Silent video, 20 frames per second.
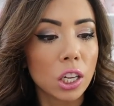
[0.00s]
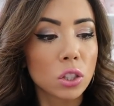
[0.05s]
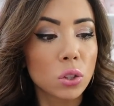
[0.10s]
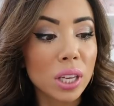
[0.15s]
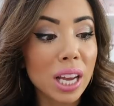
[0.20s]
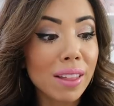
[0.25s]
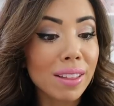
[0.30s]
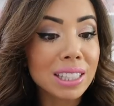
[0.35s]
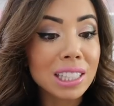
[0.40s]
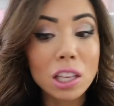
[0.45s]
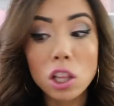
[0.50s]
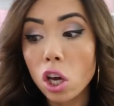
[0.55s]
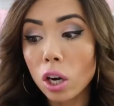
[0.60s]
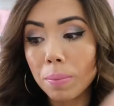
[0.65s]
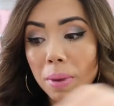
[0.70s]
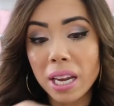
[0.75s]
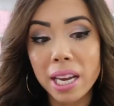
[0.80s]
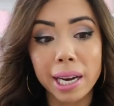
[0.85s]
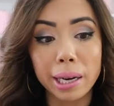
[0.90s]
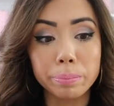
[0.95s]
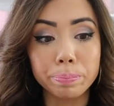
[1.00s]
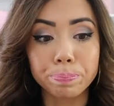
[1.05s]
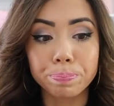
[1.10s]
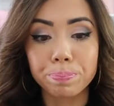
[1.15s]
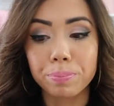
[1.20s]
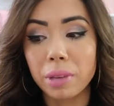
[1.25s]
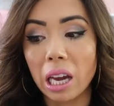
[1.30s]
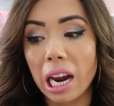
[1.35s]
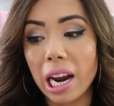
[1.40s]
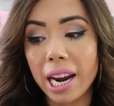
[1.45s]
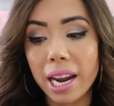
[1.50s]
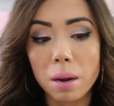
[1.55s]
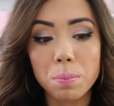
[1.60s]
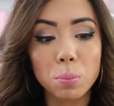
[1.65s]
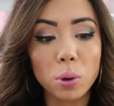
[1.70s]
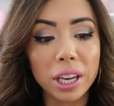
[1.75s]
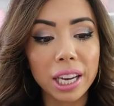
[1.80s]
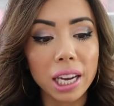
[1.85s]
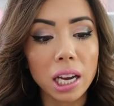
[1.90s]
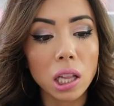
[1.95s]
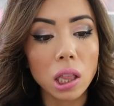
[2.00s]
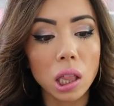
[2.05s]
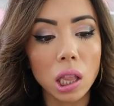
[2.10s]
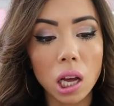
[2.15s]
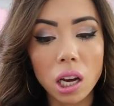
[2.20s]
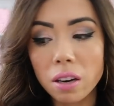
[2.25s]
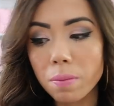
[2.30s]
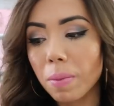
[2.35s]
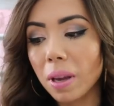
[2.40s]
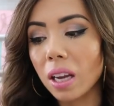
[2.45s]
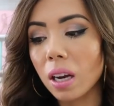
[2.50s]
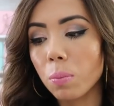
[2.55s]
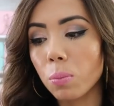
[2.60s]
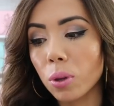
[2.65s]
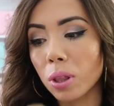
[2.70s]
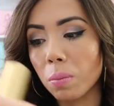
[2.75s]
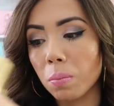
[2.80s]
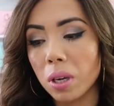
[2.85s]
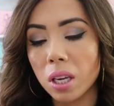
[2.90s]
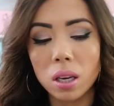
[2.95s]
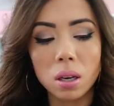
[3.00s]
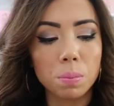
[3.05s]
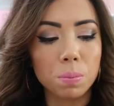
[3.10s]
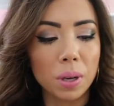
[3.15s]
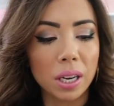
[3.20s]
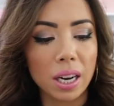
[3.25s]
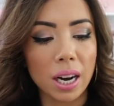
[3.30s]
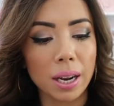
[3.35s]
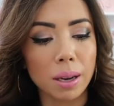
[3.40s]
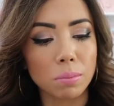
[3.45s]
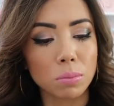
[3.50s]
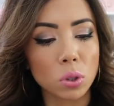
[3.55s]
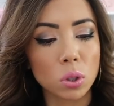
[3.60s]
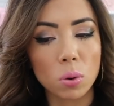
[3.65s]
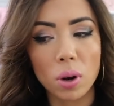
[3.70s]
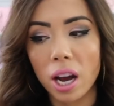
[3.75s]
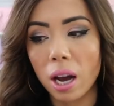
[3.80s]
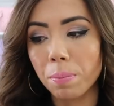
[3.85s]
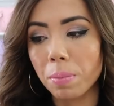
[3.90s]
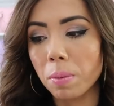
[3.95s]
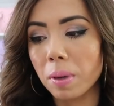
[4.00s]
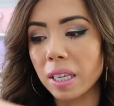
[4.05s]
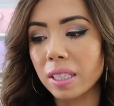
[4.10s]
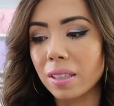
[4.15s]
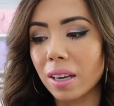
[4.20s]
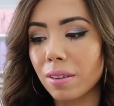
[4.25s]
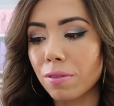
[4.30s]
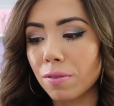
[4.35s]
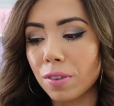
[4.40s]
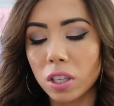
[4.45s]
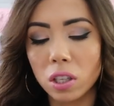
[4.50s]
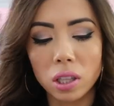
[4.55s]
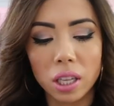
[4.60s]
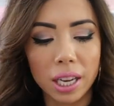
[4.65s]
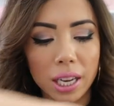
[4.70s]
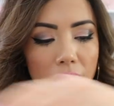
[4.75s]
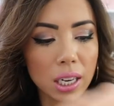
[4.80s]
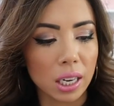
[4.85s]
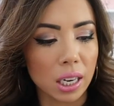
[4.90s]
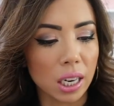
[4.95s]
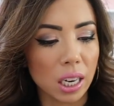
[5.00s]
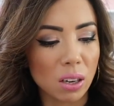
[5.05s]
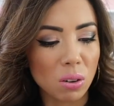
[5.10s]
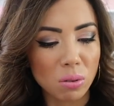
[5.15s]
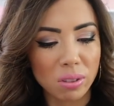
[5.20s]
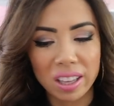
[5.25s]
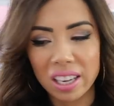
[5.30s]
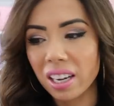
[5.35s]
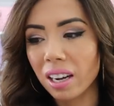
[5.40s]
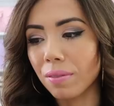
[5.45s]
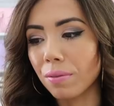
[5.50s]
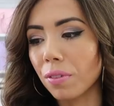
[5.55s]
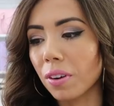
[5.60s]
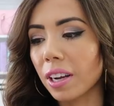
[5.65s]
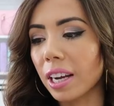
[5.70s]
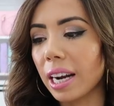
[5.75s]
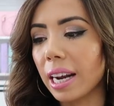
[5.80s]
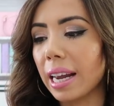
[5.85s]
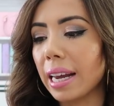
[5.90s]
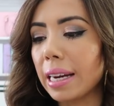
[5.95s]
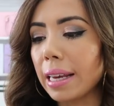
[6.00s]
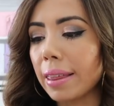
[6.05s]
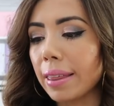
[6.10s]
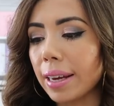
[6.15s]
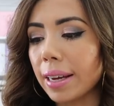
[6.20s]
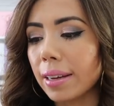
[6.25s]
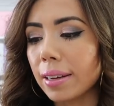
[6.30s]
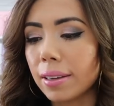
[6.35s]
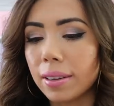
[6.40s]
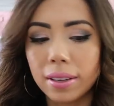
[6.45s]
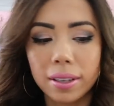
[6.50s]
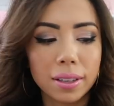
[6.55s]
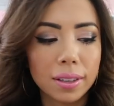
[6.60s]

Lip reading: So yeah, that's a lot of makeup. I am bringing a lot of makeup with me, but I am so happy because I feel like I don't think I'm forgetting anything.